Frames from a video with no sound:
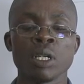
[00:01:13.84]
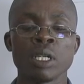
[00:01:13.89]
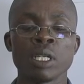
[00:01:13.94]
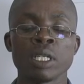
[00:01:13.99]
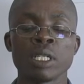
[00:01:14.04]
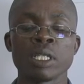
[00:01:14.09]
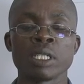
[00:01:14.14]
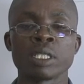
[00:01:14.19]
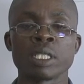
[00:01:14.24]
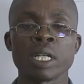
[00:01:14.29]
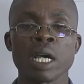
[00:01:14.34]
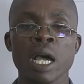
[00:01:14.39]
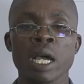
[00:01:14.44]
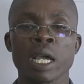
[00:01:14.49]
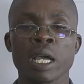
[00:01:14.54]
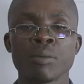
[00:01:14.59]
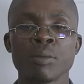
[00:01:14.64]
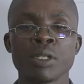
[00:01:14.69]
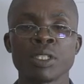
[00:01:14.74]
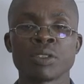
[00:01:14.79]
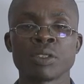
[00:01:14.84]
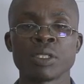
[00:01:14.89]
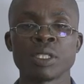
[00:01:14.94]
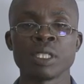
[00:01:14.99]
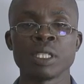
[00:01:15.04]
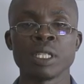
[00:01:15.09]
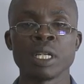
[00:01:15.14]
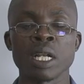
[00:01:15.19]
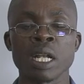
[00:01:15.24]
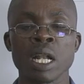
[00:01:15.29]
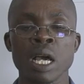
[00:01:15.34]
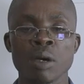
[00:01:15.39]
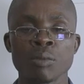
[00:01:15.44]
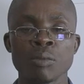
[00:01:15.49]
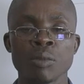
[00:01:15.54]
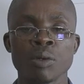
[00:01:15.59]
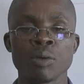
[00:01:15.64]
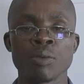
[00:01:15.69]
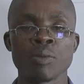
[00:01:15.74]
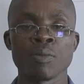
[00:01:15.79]
is a chemistry
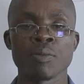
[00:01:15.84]
lab.